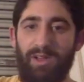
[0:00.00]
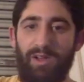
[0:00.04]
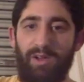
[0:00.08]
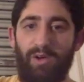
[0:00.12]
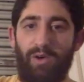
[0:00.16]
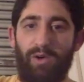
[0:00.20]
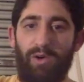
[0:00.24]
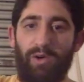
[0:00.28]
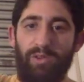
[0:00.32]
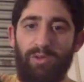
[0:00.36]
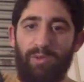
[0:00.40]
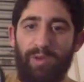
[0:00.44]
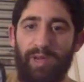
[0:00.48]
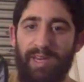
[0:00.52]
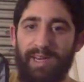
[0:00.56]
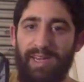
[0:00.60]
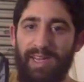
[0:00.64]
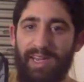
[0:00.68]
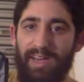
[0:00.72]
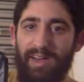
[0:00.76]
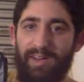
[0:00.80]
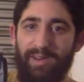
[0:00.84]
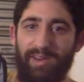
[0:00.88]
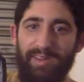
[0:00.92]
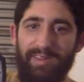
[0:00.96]
all the way
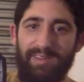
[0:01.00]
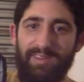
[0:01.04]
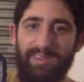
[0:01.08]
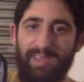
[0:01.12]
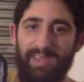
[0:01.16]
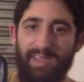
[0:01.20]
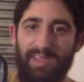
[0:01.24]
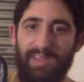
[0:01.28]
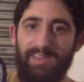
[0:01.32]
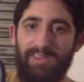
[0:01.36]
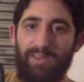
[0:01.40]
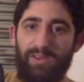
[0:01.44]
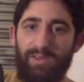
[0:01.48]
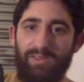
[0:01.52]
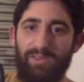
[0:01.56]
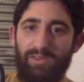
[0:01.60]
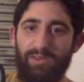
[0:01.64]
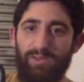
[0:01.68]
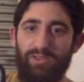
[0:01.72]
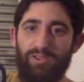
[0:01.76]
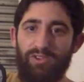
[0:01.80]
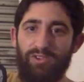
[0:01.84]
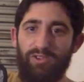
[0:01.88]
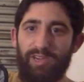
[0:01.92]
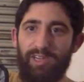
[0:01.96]
down and see it's also
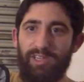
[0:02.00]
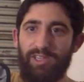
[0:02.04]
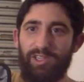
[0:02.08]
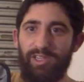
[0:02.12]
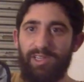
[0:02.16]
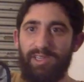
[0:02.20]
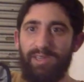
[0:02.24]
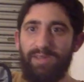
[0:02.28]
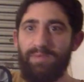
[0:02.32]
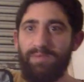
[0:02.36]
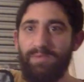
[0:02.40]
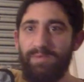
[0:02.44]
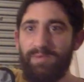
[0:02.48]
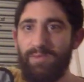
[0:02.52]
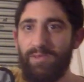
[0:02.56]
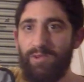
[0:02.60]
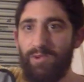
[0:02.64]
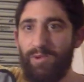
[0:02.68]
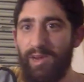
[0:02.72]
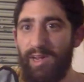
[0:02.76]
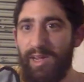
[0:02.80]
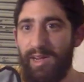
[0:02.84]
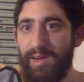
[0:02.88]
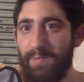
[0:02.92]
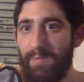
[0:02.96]
stretchy,
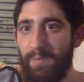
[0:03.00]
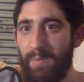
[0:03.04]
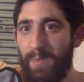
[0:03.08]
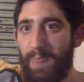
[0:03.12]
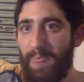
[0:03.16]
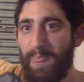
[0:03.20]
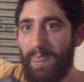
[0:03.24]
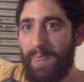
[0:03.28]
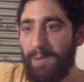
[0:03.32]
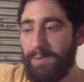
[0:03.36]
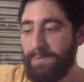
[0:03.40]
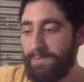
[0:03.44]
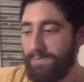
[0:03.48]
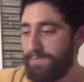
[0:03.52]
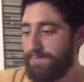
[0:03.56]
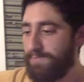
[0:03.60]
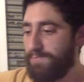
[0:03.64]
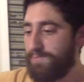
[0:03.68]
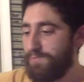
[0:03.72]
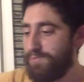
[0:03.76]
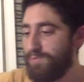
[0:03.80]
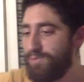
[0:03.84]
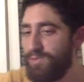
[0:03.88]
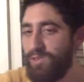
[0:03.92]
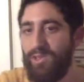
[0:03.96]
right?
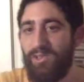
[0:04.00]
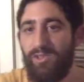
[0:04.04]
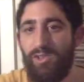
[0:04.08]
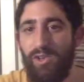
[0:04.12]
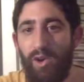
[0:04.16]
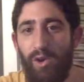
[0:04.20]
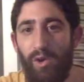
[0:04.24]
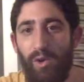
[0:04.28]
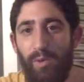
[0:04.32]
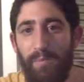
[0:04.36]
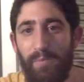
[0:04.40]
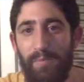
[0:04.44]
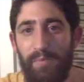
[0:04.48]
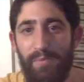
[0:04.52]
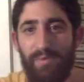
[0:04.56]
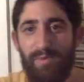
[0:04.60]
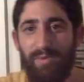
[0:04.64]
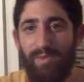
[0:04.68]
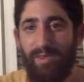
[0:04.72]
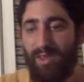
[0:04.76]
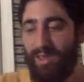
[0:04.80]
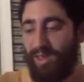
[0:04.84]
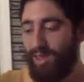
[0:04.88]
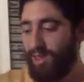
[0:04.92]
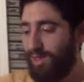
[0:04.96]
So
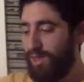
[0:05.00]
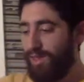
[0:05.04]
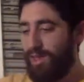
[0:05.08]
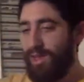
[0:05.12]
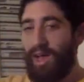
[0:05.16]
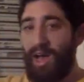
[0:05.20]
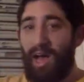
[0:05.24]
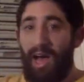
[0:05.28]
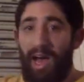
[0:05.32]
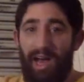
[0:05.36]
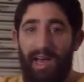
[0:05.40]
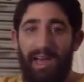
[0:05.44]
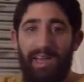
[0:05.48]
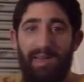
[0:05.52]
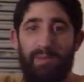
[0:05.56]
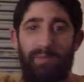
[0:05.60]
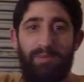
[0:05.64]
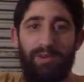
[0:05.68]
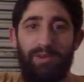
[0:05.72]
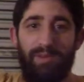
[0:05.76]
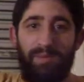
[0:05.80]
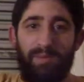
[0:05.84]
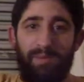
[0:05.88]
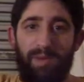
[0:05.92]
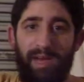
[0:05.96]
I
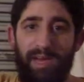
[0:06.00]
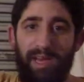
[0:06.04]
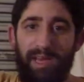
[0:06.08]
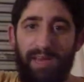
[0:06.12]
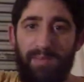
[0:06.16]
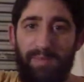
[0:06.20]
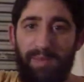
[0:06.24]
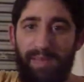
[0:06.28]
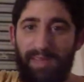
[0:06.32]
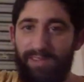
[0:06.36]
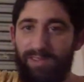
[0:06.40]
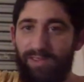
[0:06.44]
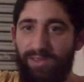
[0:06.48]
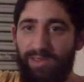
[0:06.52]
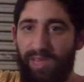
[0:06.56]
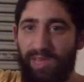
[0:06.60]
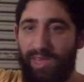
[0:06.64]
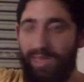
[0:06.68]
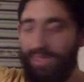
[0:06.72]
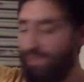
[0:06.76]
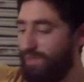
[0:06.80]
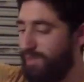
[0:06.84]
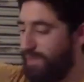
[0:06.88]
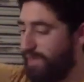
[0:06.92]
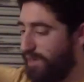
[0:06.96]
put my pencil
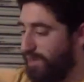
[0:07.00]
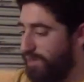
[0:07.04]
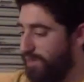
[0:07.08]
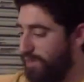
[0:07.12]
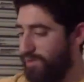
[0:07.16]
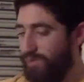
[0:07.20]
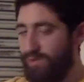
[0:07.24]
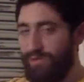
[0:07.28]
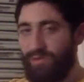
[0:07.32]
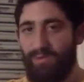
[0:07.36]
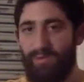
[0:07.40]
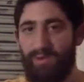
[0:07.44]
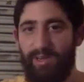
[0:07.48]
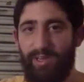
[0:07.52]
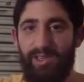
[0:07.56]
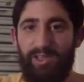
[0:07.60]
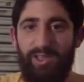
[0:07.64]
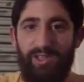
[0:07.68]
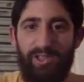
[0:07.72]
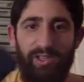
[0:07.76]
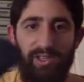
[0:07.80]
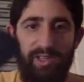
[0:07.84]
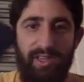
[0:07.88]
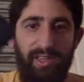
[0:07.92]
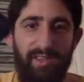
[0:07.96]
case in there,
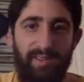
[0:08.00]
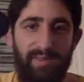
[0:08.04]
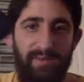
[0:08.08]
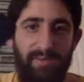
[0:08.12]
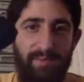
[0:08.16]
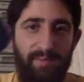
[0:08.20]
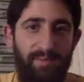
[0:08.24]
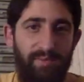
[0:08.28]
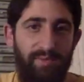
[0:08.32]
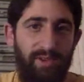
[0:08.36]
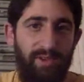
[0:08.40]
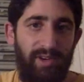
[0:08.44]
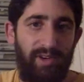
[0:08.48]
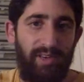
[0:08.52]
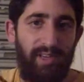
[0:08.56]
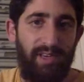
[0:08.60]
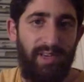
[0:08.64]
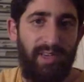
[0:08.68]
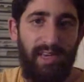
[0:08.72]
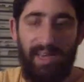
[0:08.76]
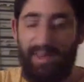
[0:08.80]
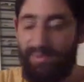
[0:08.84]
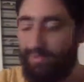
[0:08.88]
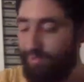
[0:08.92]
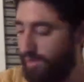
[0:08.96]
which is
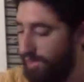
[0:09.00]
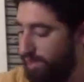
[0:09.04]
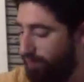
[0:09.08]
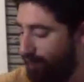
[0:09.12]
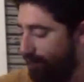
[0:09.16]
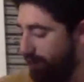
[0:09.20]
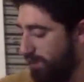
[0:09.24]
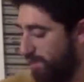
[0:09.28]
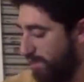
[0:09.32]
pretty hefty.